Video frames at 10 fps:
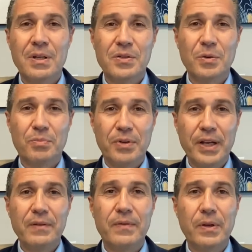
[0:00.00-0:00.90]
So,
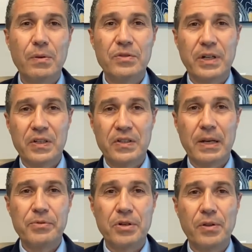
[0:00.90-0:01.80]
plain view is an
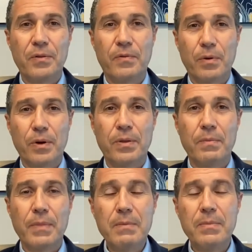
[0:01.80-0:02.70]
exception to the Fourth
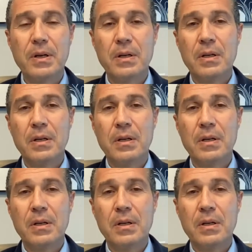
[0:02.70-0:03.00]
Amendment.